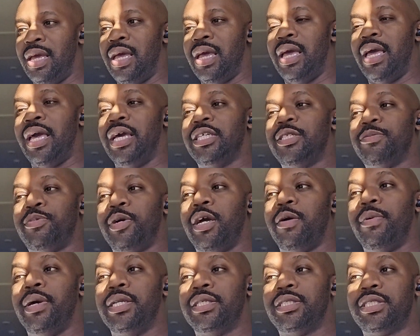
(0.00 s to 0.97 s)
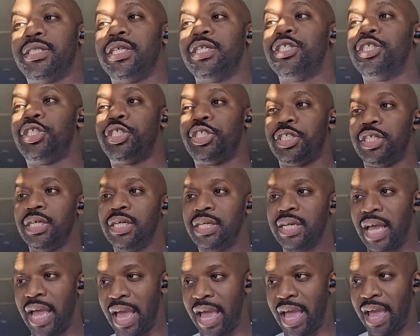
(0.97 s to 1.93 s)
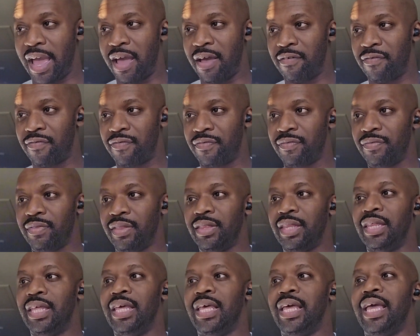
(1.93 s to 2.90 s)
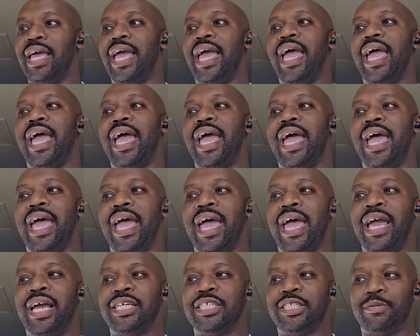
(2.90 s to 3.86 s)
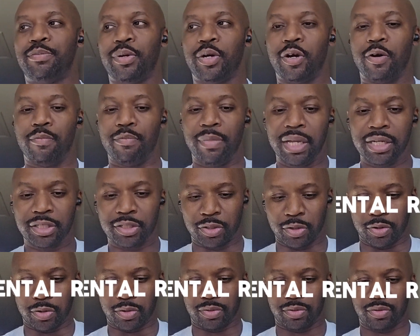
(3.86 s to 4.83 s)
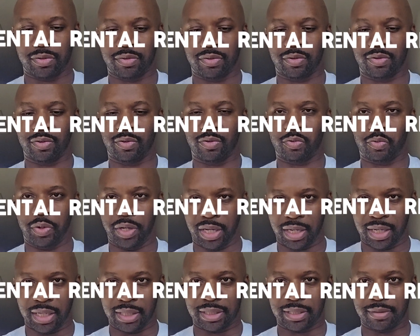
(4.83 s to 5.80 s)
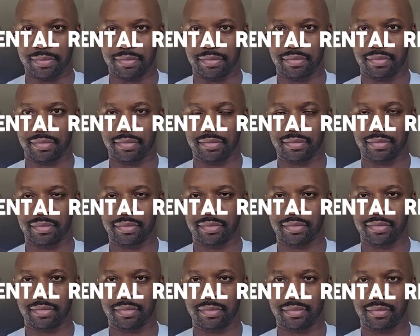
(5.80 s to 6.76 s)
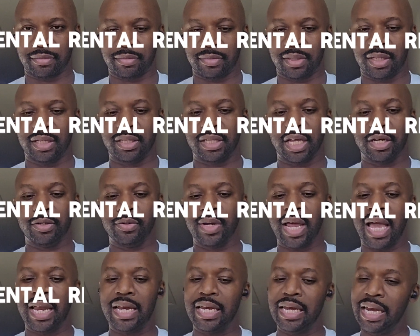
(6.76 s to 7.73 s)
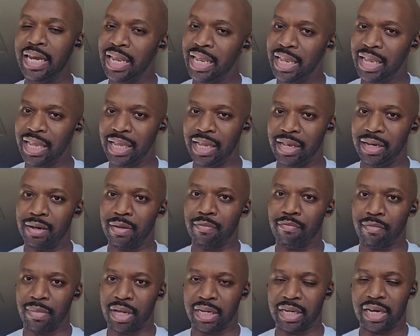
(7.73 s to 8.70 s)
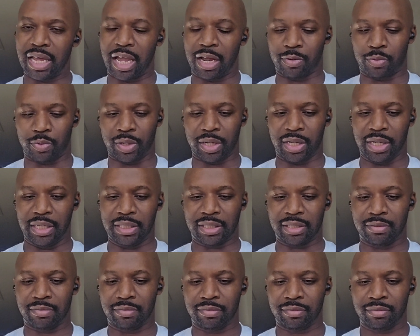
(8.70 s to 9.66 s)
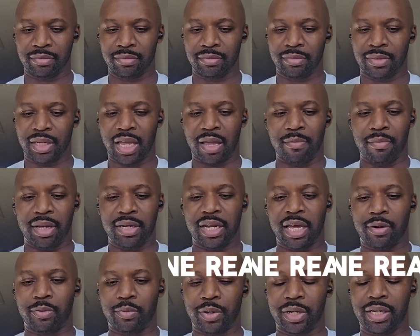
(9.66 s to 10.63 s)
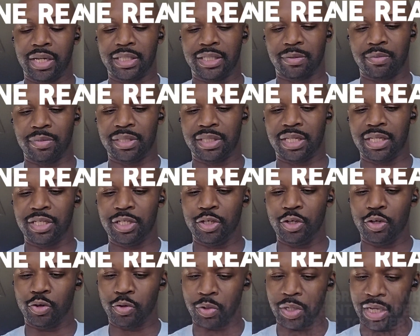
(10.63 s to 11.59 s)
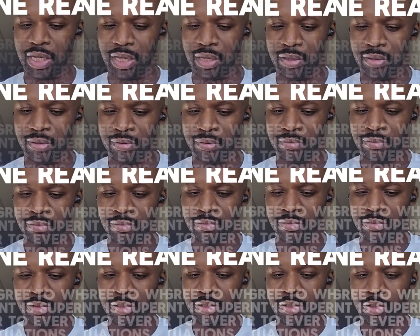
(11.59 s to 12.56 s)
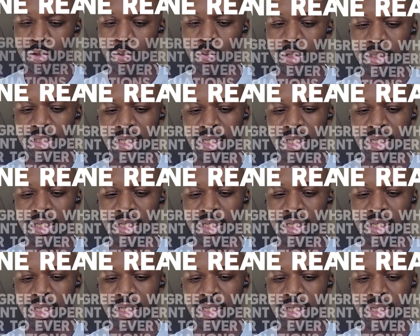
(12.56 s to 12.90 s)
Experiments should have experimental realism. They do not need mundane realism, and mundane realism is the degree to which an